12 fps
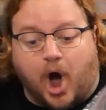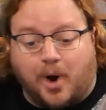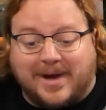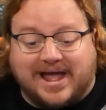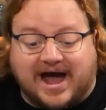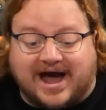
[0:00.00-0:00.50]
Oh
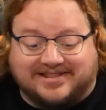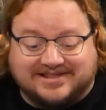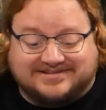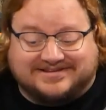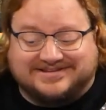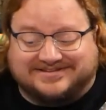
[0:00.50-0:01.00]
my god,
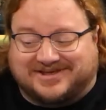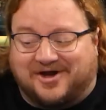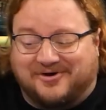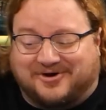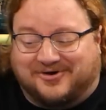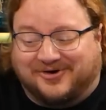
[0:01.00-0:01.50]
this is
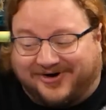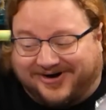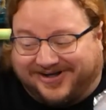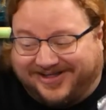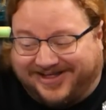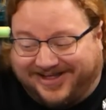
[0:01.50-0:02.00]
so
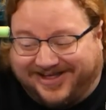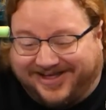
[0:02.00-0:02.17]
cool.